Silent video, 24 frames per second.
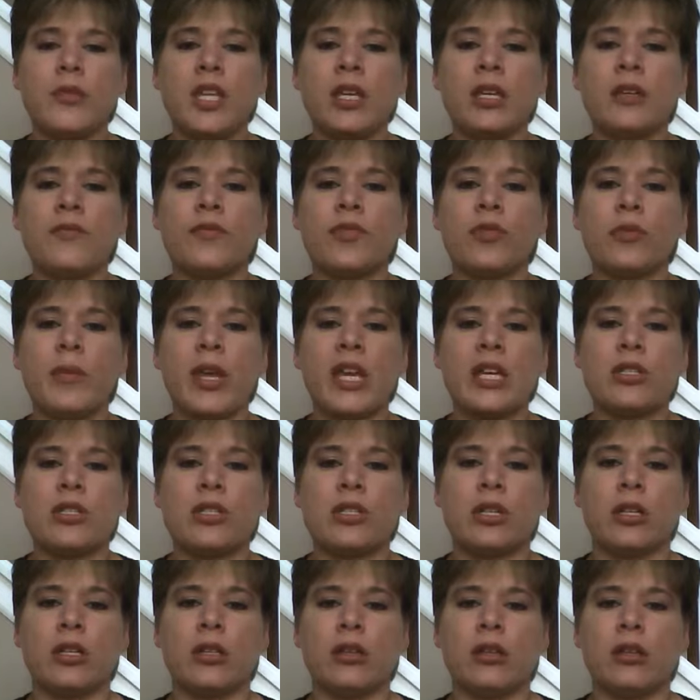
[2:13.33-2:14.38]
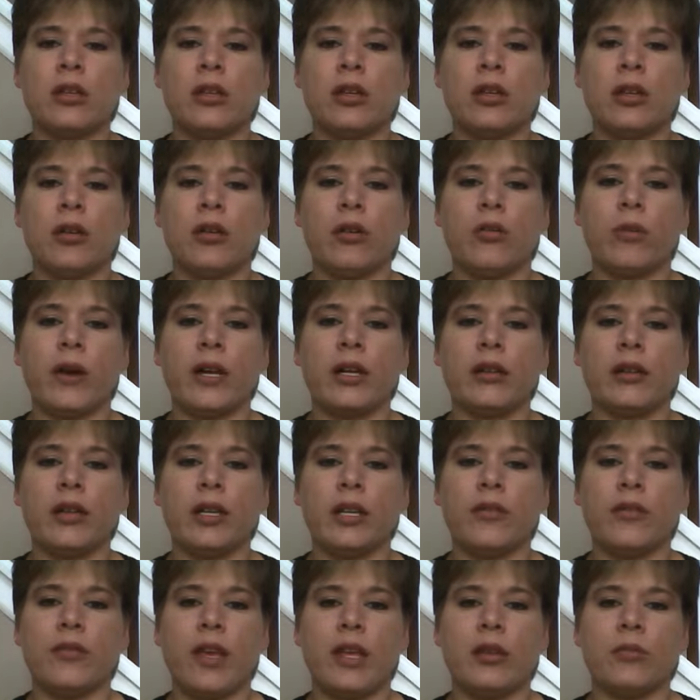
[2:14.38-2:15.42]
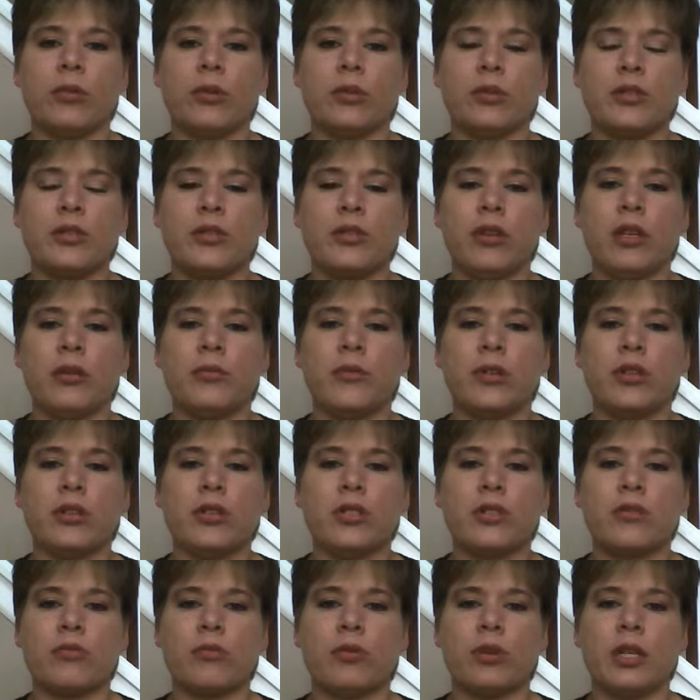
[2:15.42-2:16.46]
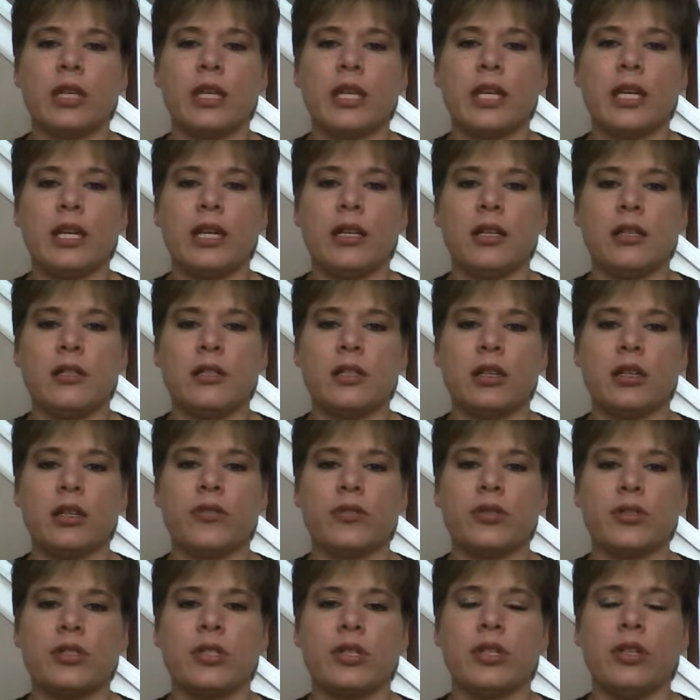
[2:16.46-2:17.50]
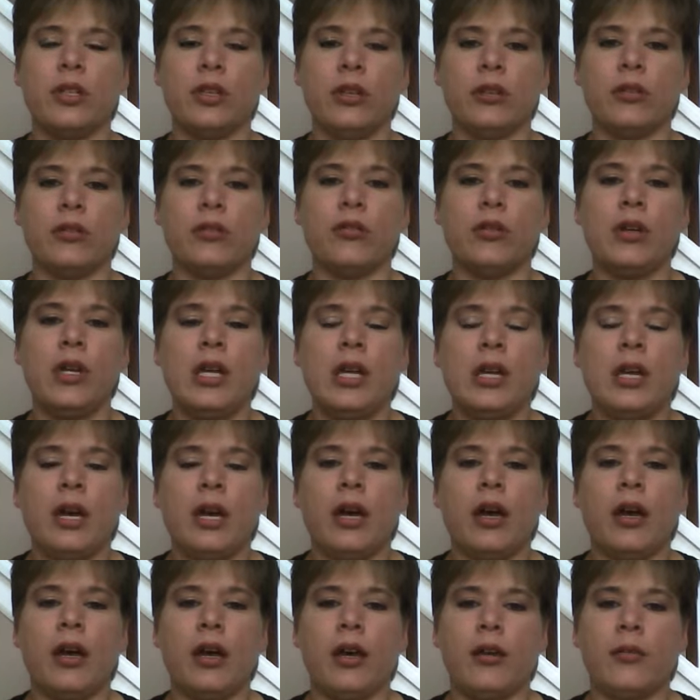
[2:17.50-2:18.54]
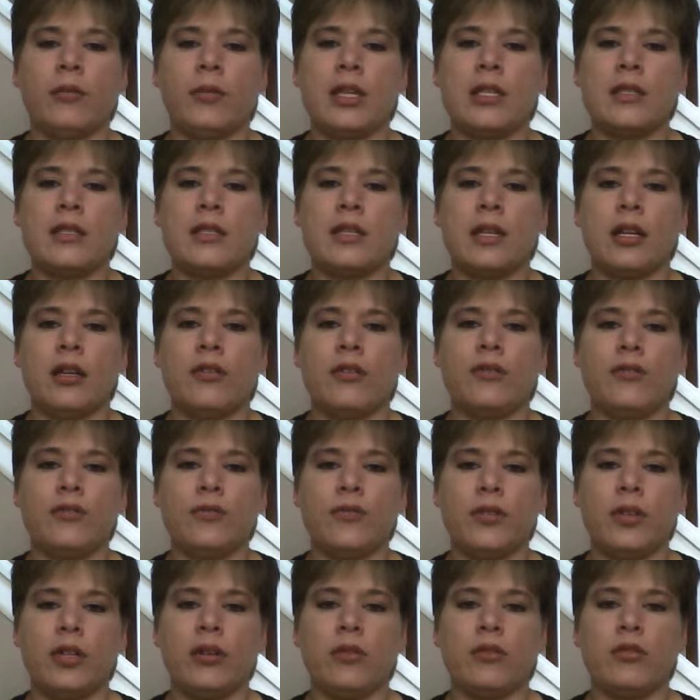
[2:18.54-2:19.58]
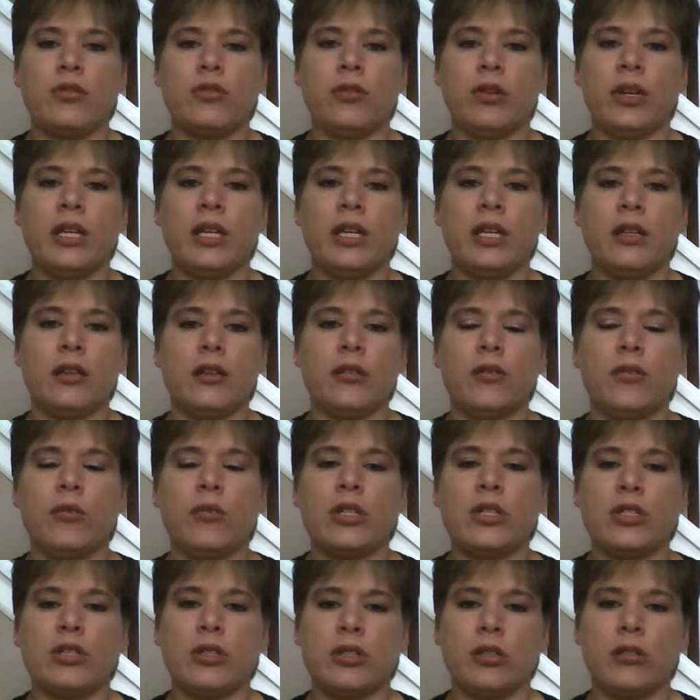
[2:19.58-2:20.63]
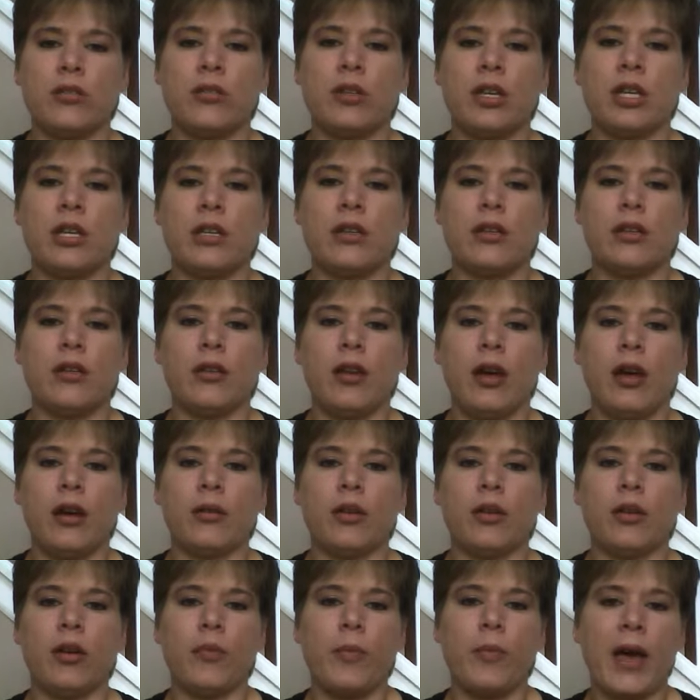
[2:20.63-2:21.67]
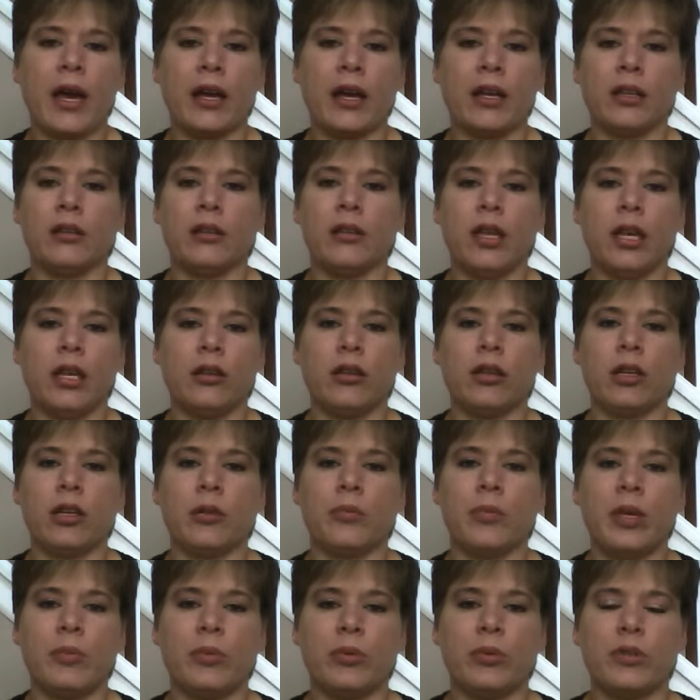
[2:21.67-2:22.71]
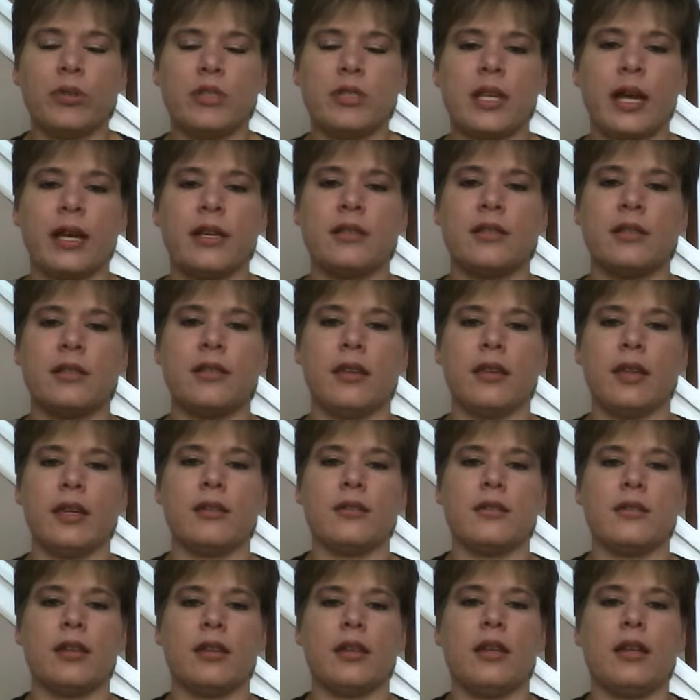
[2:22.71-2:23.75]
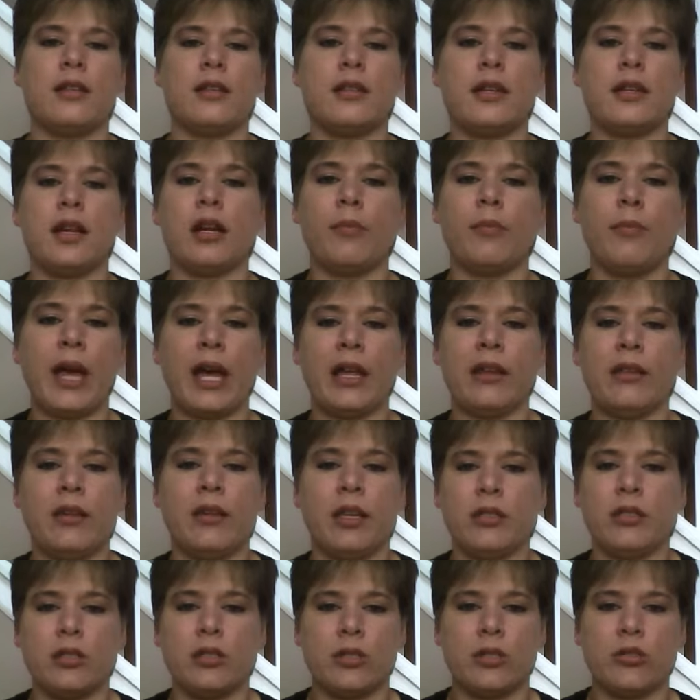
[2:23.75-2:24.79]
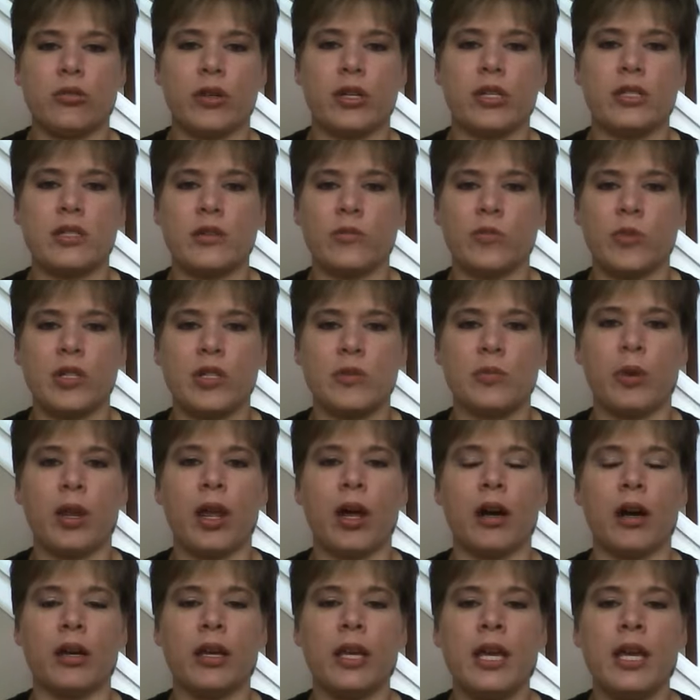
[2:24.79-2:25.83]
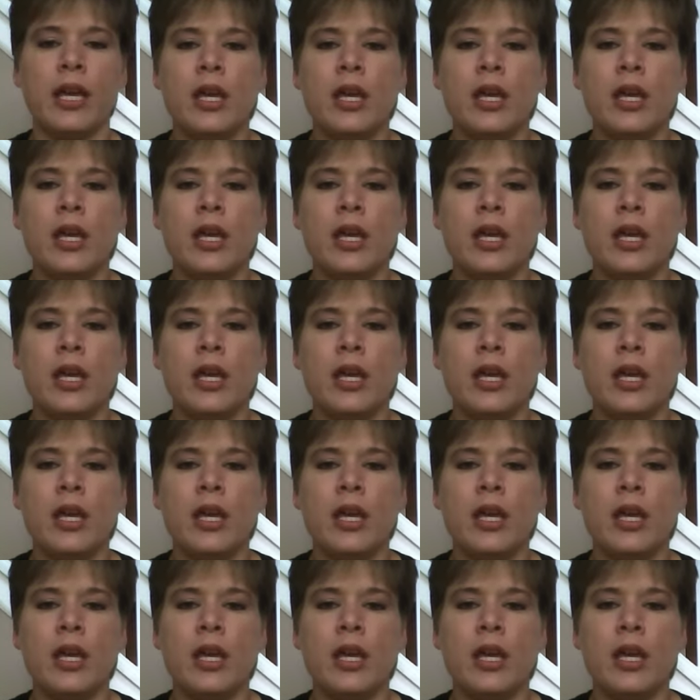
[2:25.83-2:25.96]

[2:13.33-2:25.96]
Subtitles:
information readily available to them. You're just really getting it delivered to you. Instead of joining, which you can go back and look at people's sites and things. It's not a bad thing to join someone's blog,